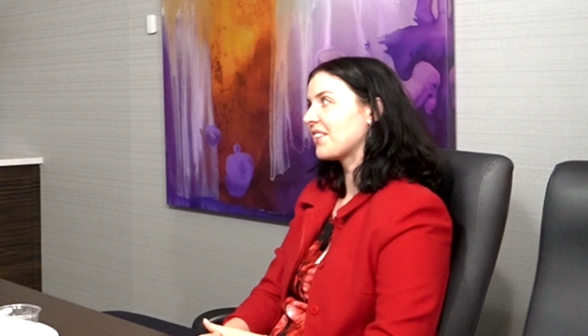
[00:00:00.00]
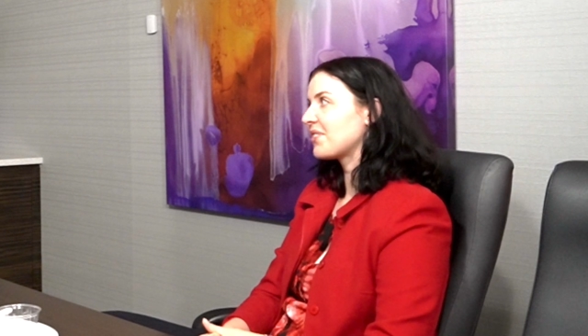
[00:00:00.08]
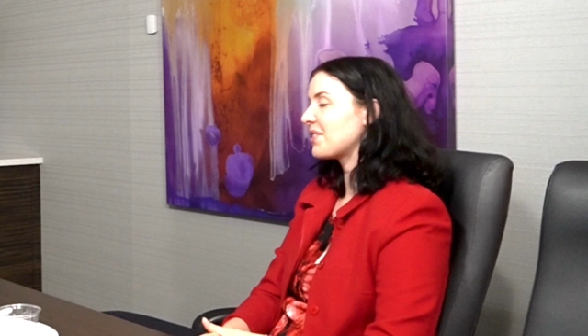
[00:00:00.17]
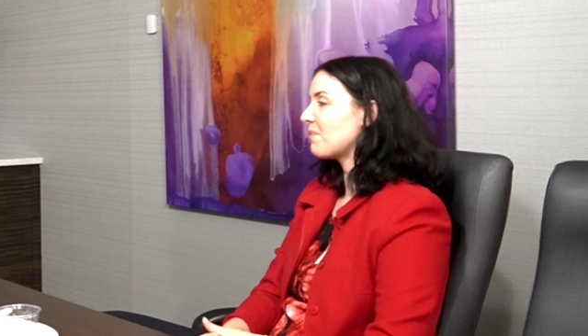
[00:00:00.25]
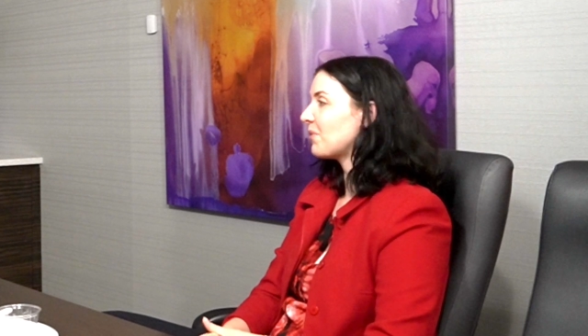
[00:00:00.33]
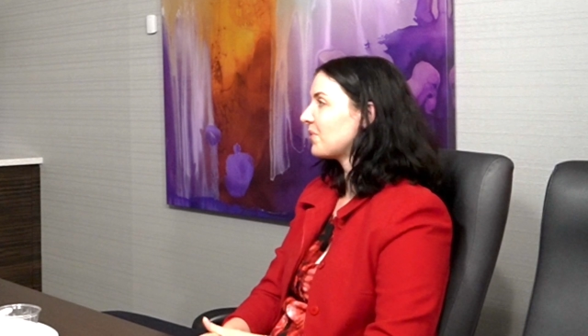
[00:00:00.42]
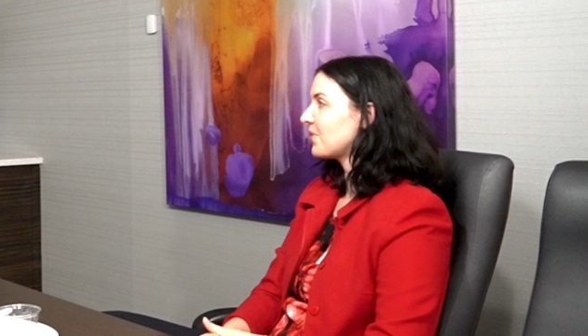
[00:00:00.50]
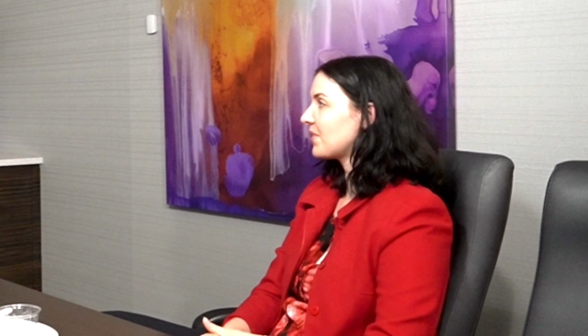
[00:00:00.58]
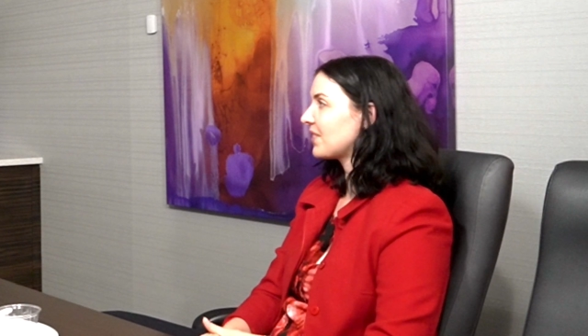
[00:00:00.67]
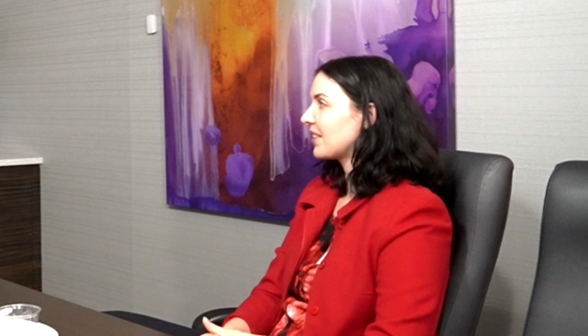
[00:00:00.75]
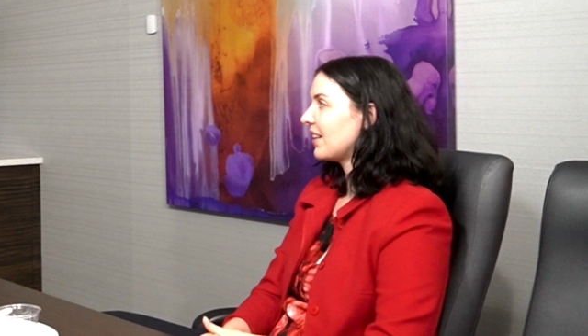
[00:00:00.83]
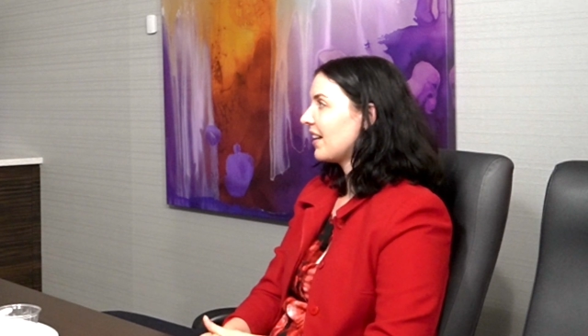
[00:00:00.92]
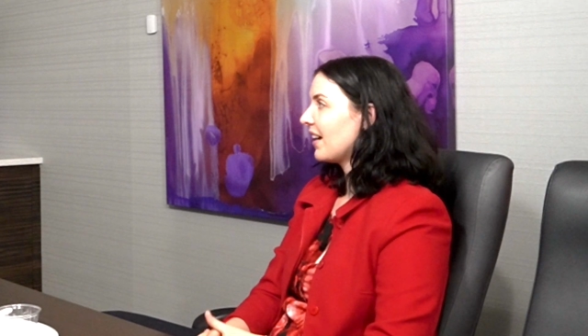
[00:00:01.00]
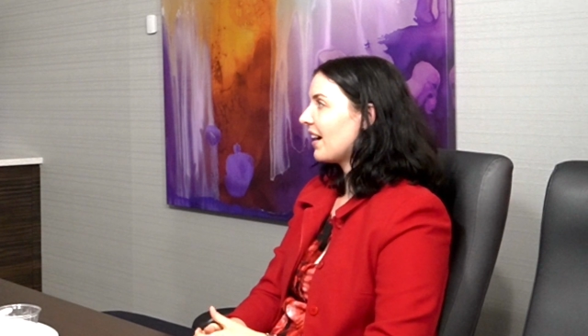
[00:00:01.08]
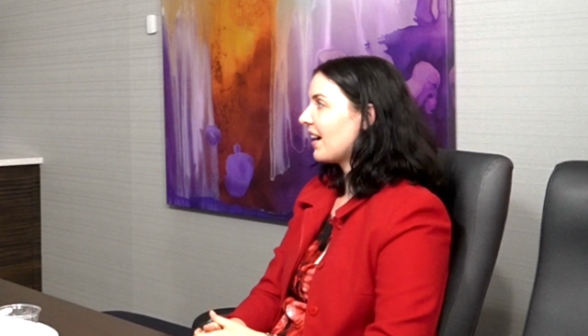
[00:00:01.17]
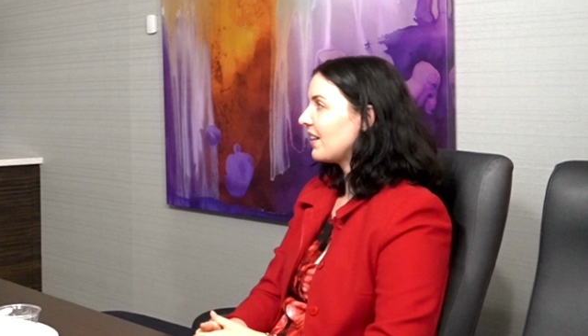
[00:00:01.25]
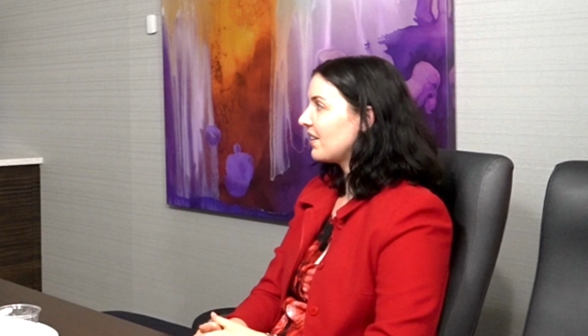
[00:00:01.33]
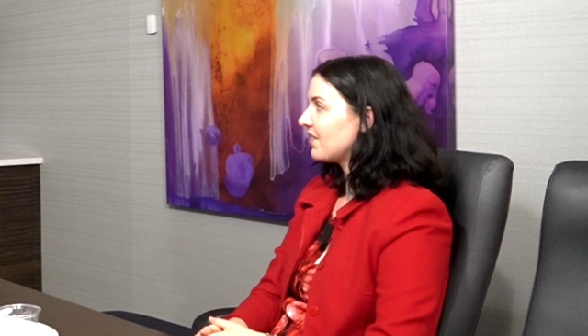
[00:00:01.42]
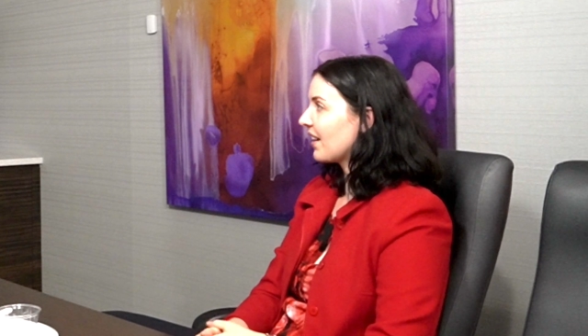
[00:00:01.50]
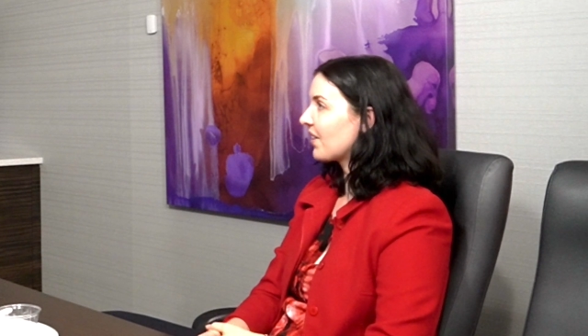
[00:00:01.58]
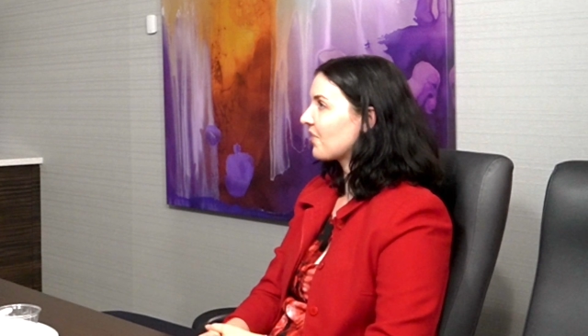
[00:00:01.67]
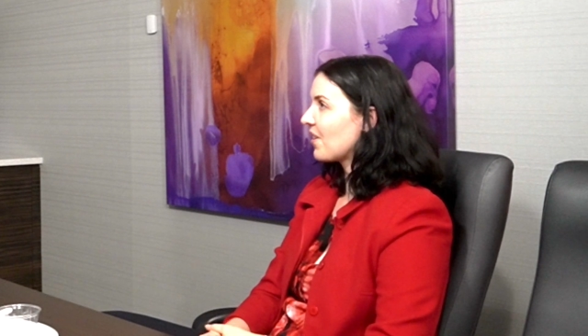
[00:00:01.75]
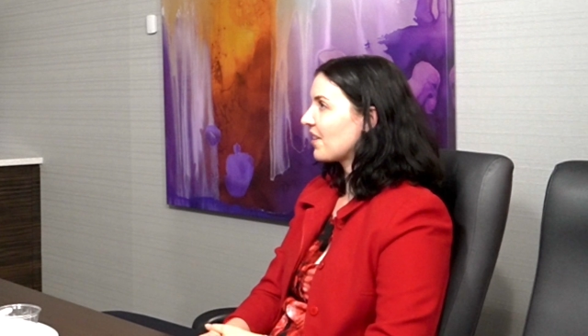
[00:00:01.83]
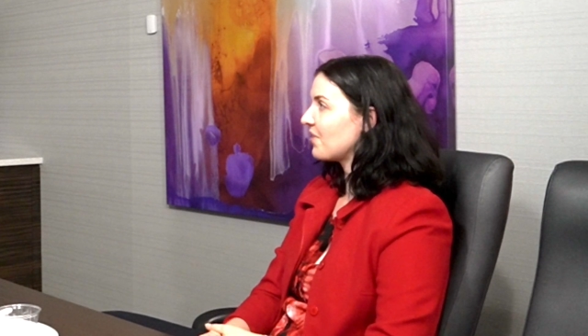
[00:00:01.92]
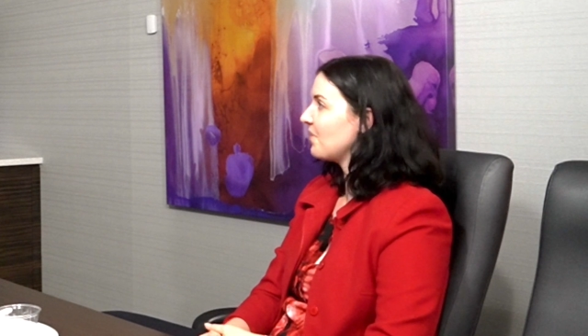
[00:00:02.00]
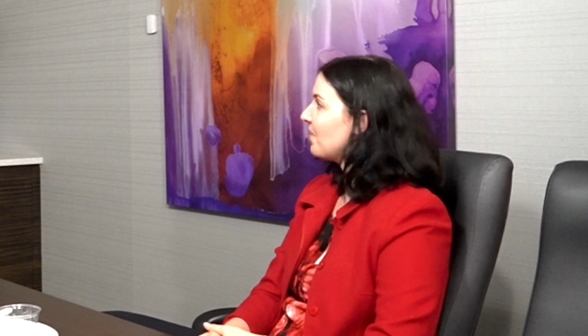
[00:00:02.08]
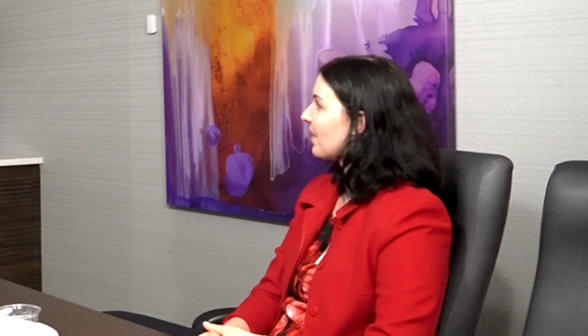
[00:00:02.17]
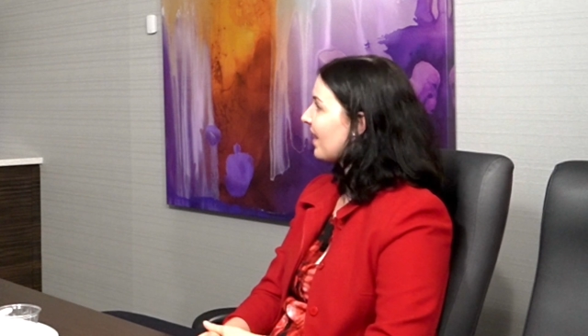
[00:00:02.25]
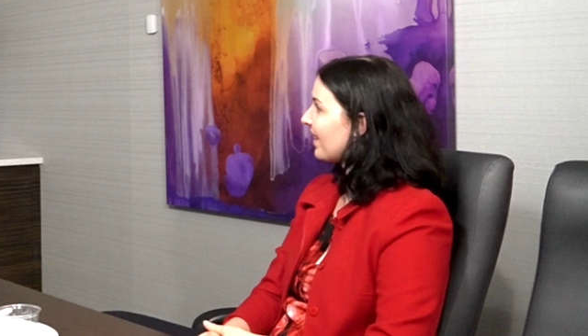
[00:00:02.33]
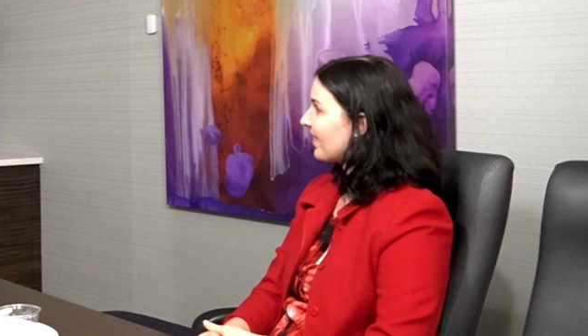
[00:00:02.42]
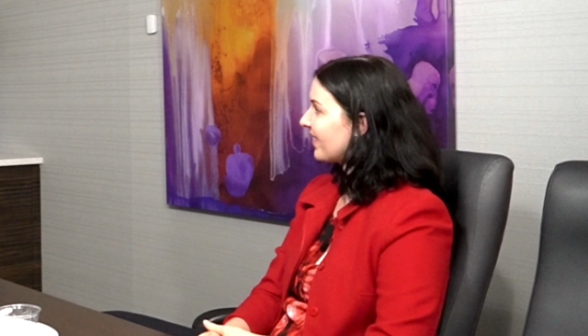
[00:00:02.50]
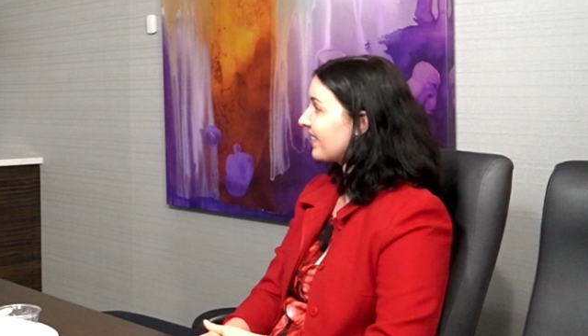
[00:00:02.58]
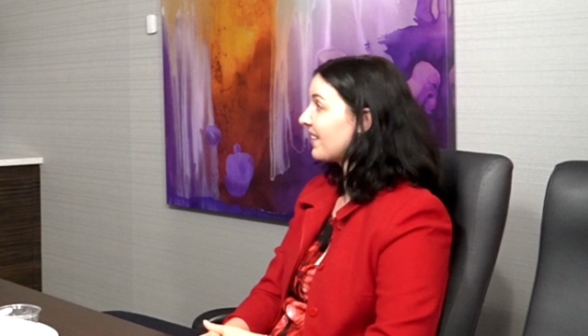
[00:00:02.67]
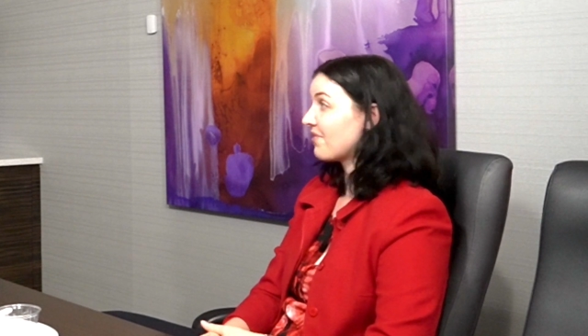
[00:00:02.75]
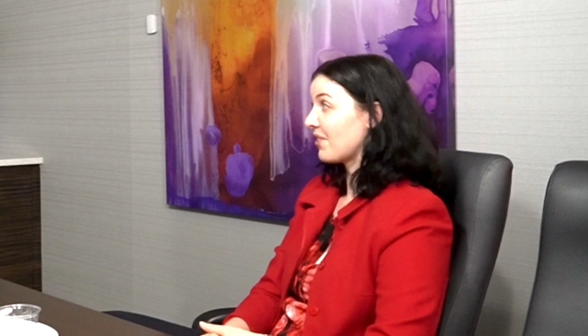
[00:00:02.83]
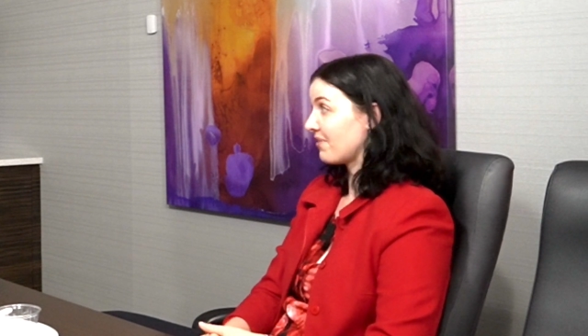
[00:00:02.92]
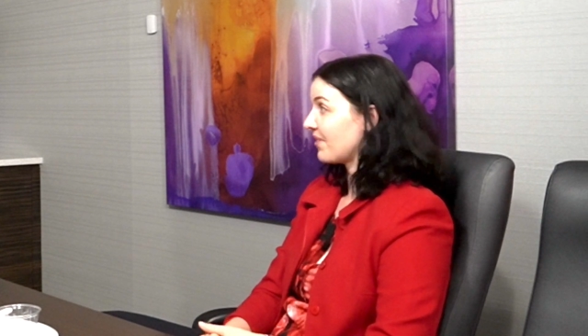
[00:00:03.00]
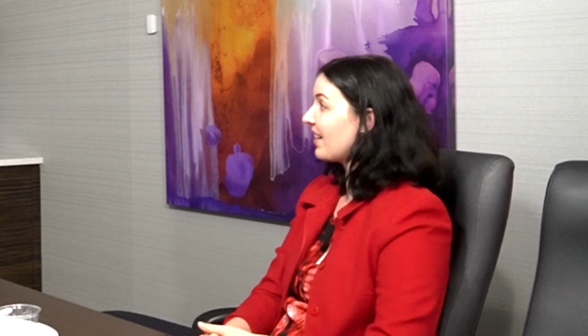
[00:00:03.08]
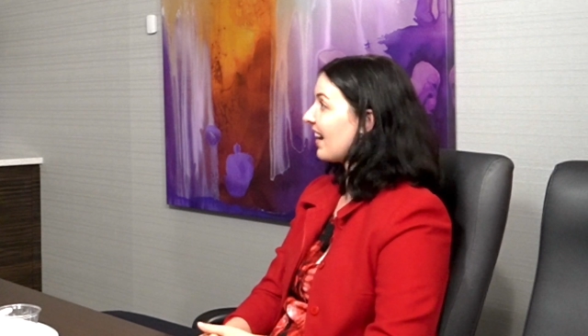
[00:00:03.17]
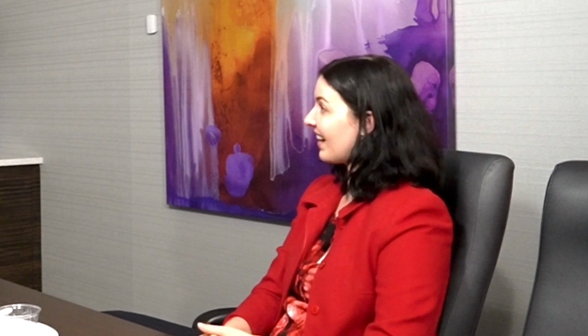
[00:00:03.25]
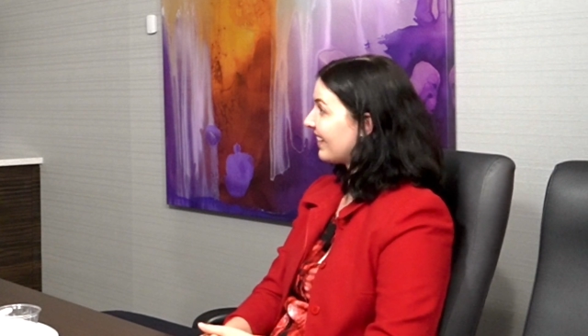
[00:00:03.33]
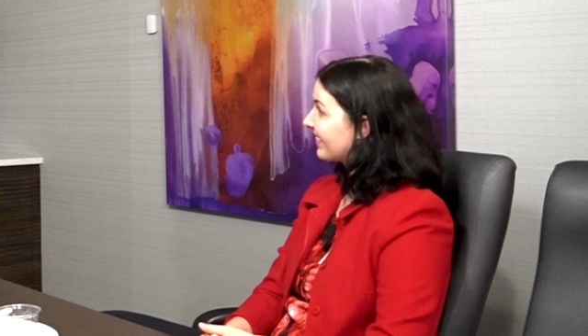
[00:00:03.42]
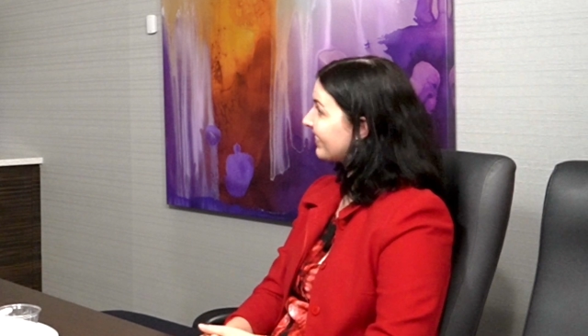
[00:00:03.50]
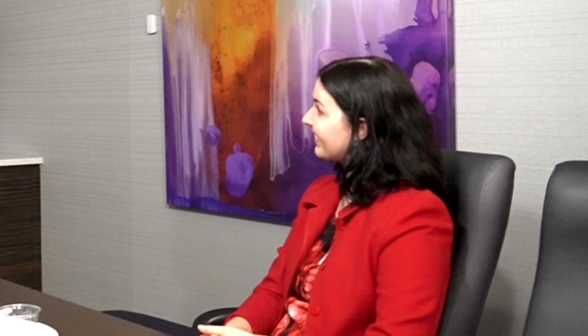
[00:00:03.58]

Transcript: I was the most highly decorated new hire that they've ever had